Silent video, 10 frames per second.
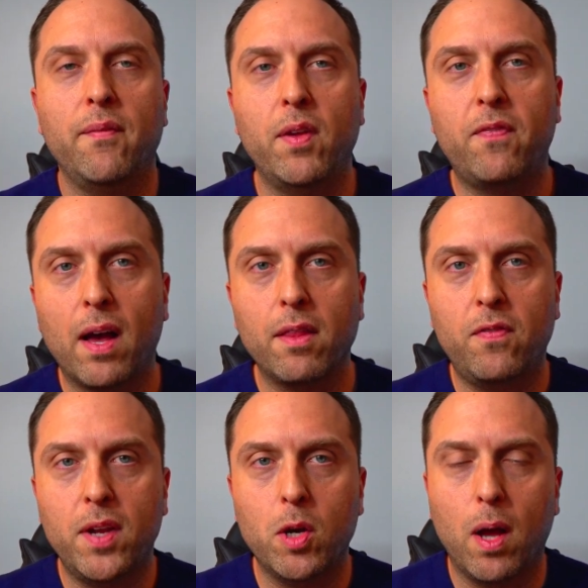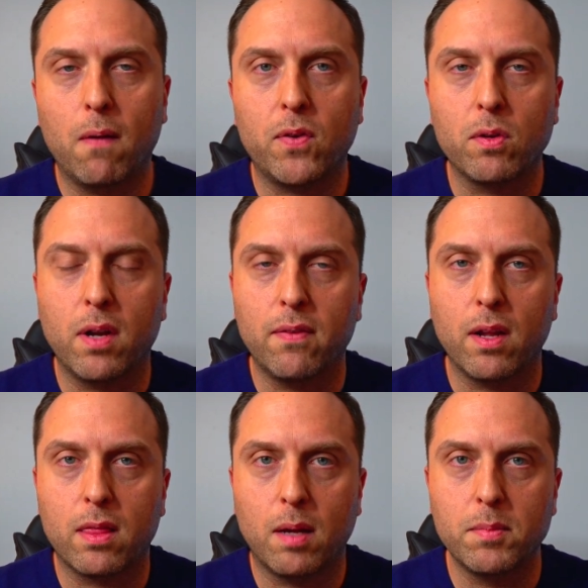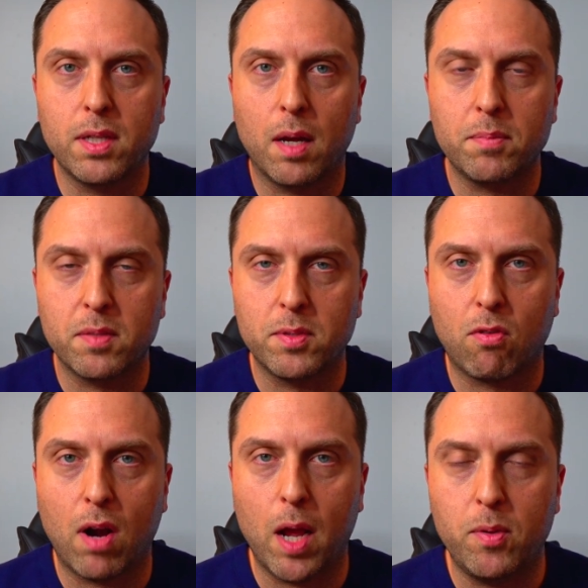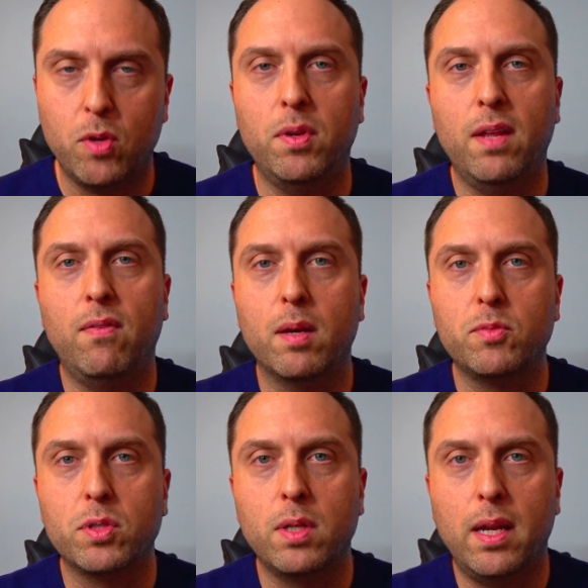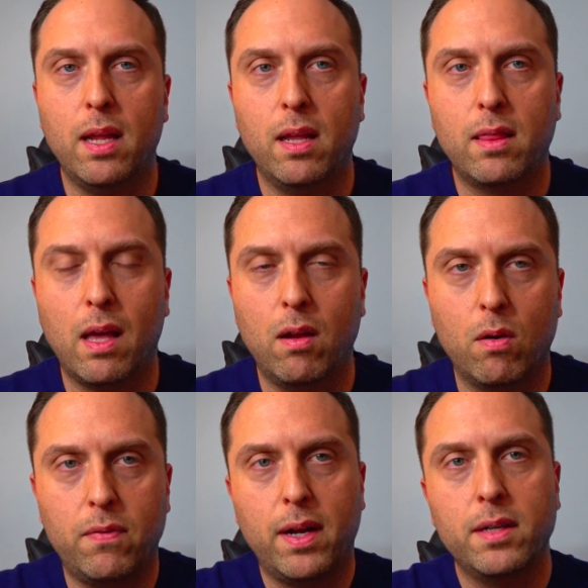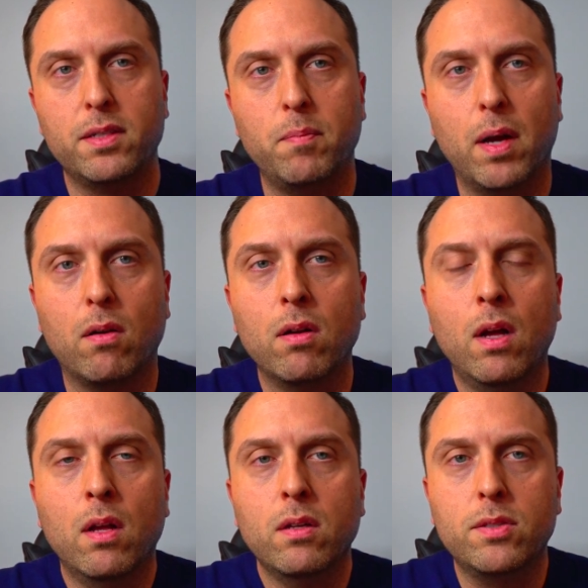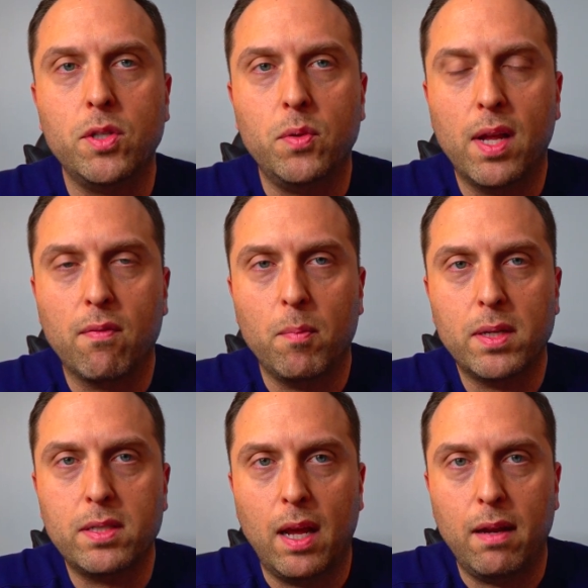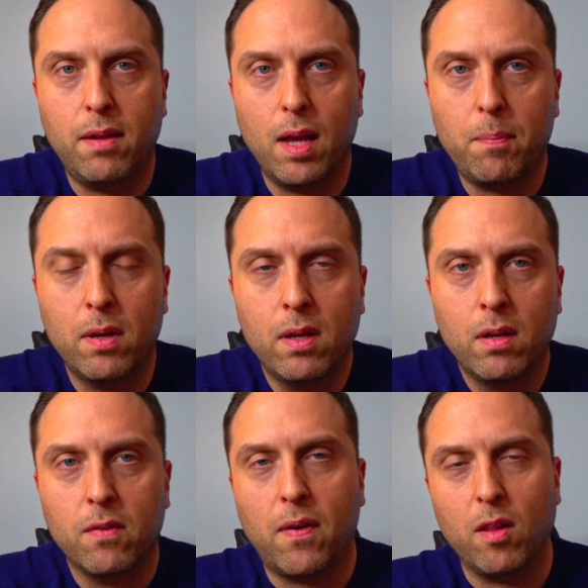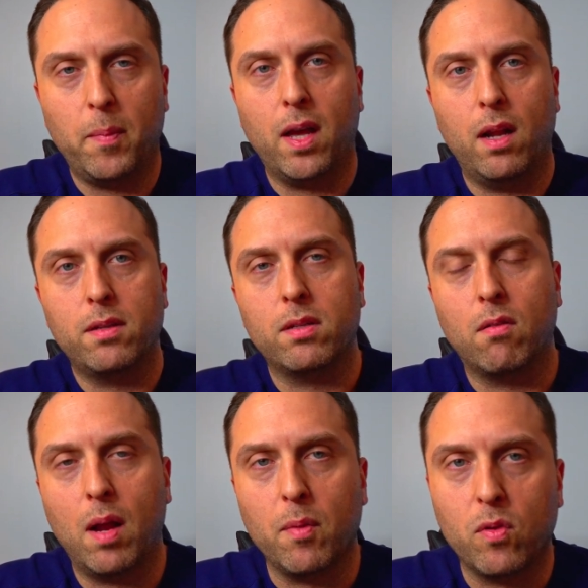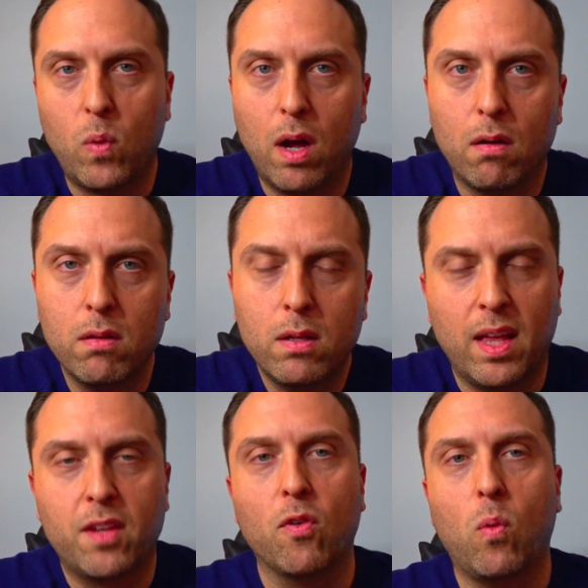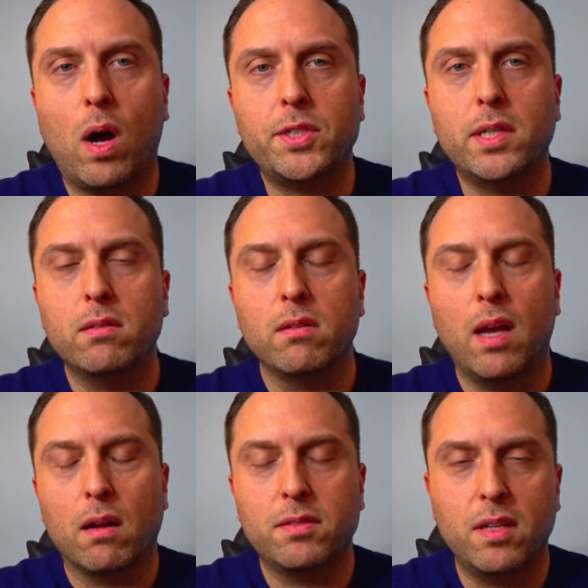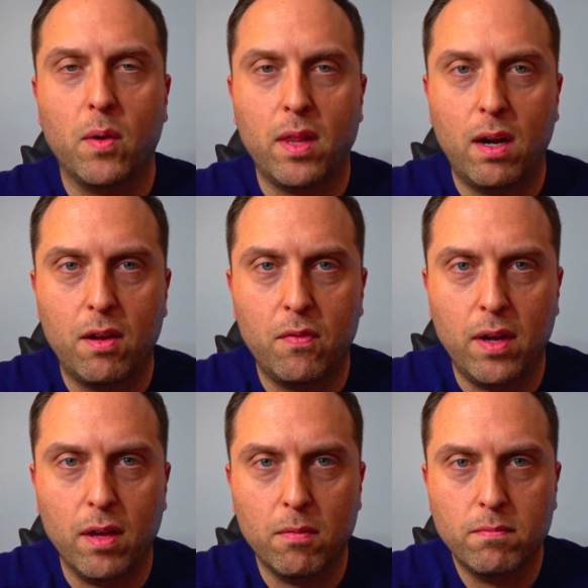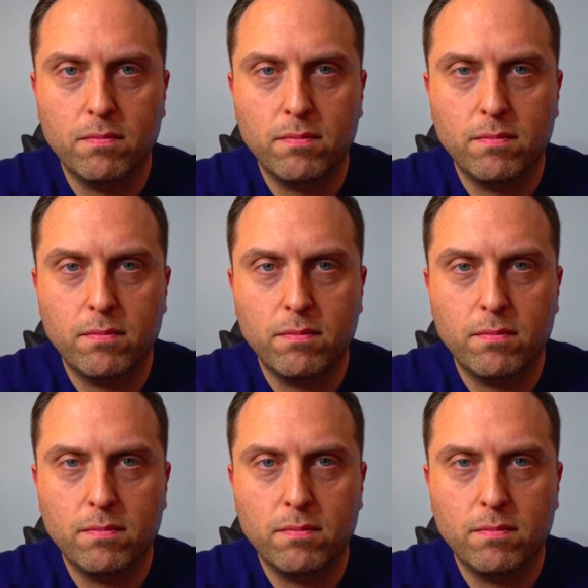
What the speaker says: If you found this video helpful, give it a thumbs up, subscribe to DVM Cellini, and hit that notification bell so you never miss a tip. Follow me on Instagram as well. Thanks for watching, and I'll see you in the next video.